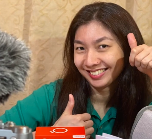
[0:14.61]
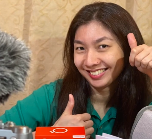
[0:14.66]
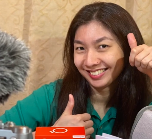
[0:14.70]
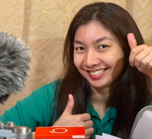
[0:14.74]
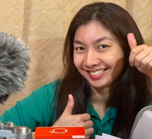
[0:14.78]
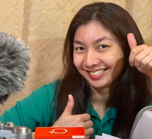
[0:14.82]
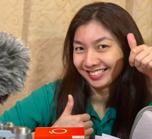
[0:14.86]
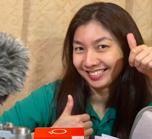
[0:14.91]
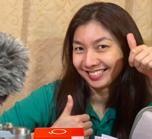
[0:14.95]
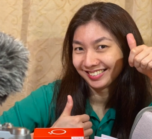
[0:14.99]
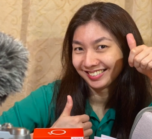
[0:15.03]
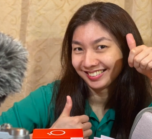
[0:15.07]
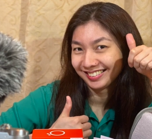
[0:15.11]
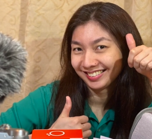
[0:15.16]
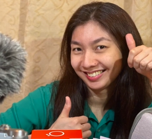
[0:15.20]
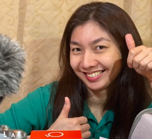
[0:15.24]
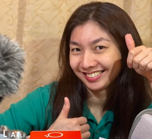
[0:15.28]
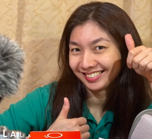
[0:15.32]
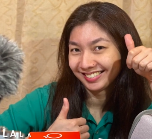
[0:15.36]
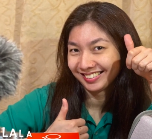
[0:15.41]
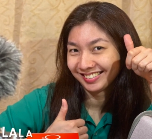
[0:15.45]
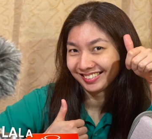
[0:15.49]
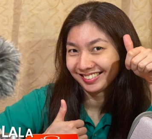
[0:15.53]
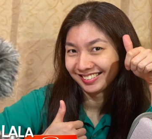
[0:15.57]

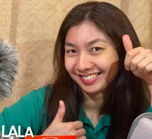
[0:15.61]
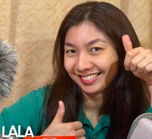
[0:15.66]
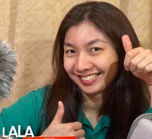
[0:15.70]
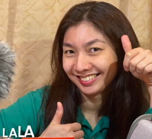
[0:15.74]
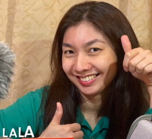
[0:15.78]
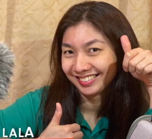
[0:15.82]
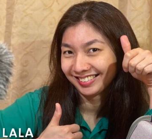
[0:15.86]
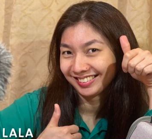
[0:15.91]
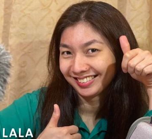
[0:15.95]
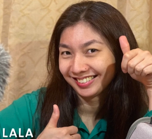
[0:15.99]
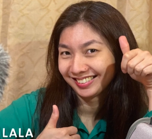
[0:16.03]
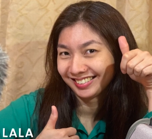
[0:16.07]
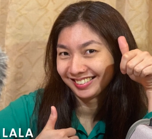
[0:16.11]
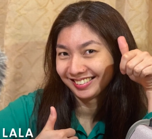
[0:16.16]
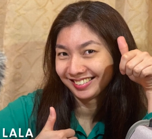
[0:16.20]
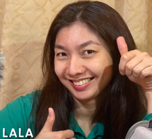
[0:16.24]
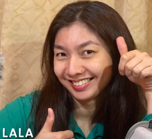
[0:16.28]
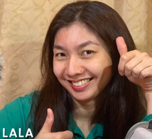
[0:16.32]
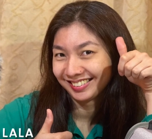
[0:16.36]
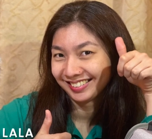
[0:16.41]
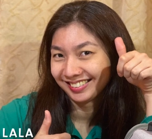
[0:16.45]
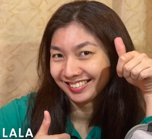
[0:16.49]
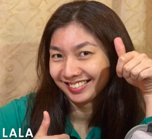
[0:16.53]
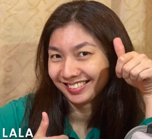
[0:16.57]

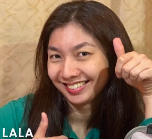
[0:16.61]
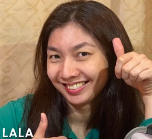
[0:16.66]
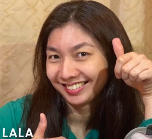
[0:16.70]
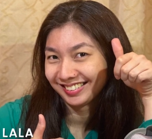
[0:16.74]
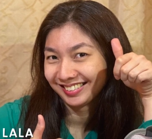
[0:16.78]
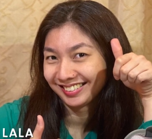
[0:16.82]
No one is speaking in this clip.